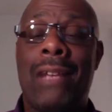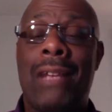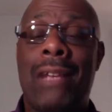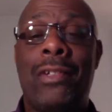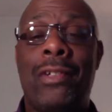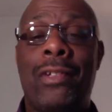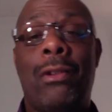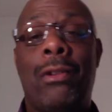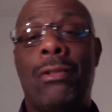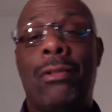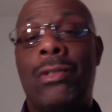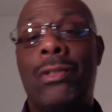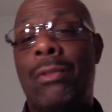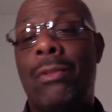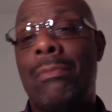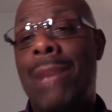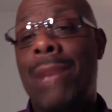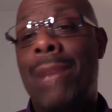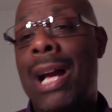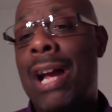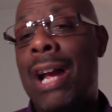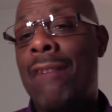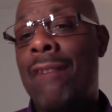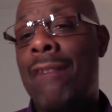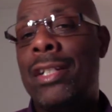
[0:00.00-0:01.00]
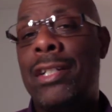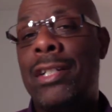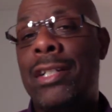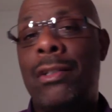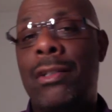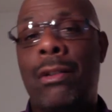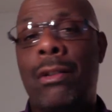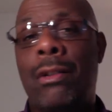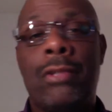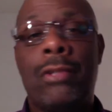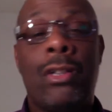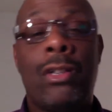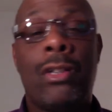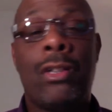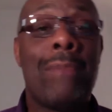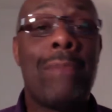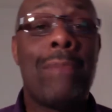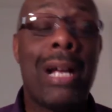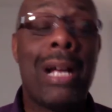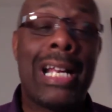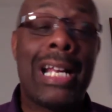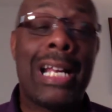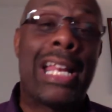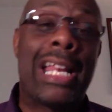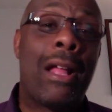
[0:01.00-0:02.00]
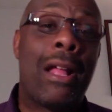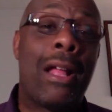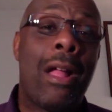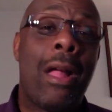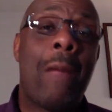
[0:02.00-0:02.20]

if you don't know Myron, you don't know money.